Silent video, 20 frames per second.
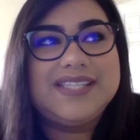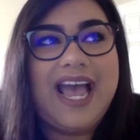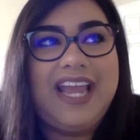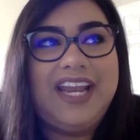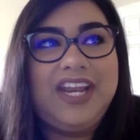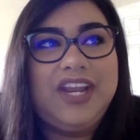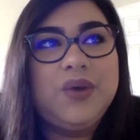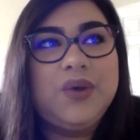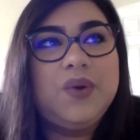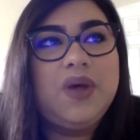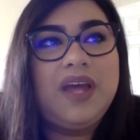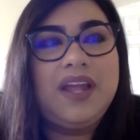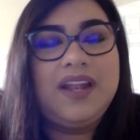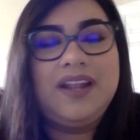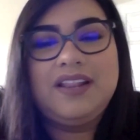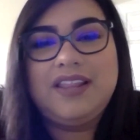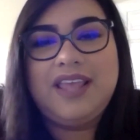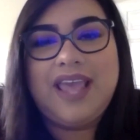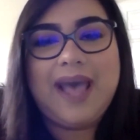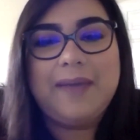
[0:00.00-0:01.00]
I know
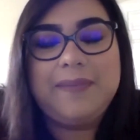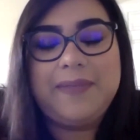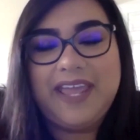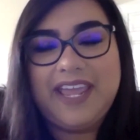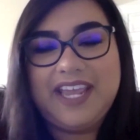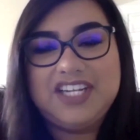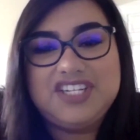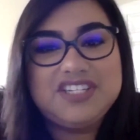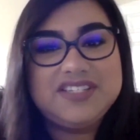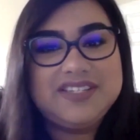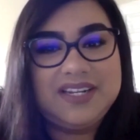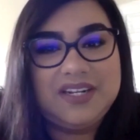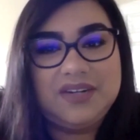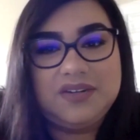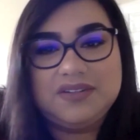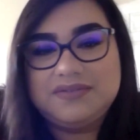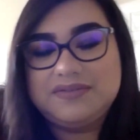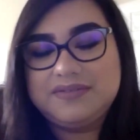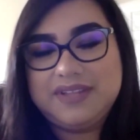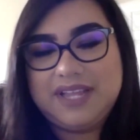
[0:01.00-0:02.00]
in the applications,
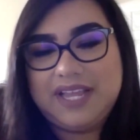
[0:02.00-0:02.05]
it'll